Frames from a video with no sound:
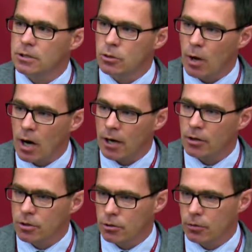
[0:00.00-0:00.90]
to a
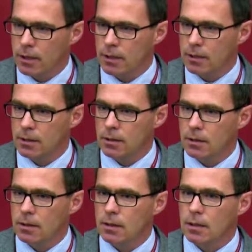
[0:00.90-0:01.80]
higher degree
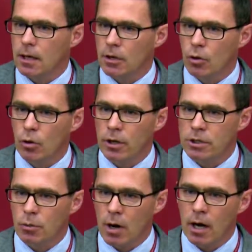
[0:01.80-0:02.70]
and according
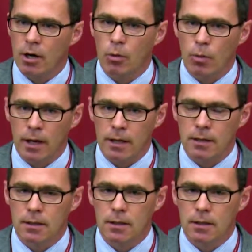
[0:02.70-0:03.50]
to a higher way,